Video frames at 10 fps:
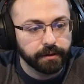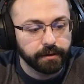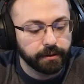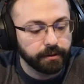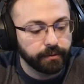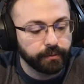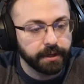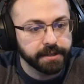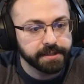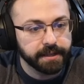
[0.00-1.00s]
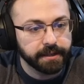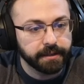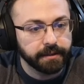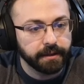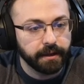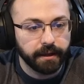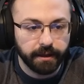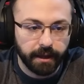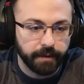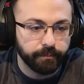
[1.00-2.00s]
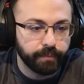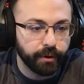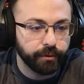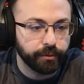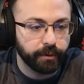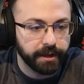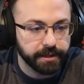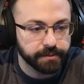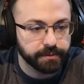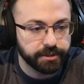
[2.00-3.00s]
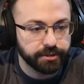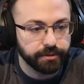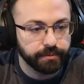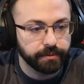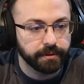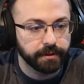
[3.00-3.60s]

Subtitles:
Gonna wait a second. And both ways we shoot